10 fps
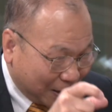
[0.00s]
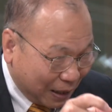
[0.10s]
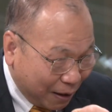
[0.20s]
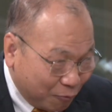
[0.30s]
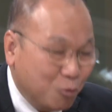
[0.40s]

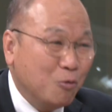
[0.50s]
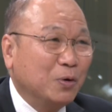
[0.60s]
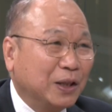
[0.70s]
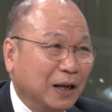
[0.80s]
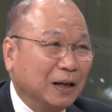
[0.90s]
And who
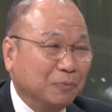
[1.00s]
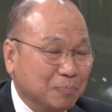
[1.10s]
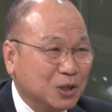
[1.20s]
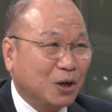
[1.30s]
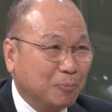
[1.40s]
would that
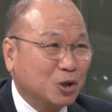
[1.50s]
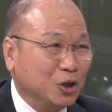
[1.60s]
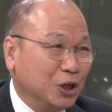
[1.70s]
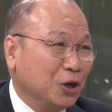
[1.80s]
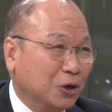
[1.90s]
missed
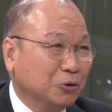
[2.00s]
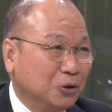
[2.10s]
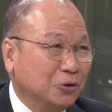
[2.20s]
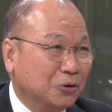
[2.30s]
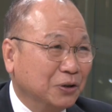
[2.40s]
opportunity go
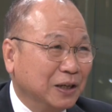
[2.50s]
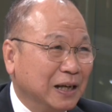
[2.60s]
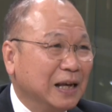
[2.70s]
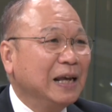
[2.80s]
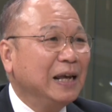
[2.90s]
to?
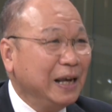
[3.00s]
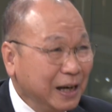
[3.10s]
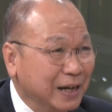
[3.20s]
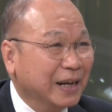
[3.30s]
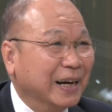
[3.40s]

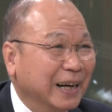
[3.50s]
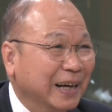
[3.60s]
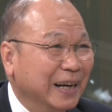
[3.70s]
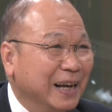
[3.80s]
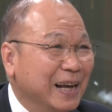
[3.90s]
India.
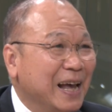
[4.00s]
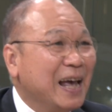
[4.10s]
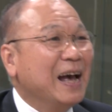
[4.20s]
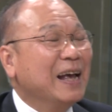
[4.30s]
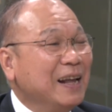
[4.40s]
Oh.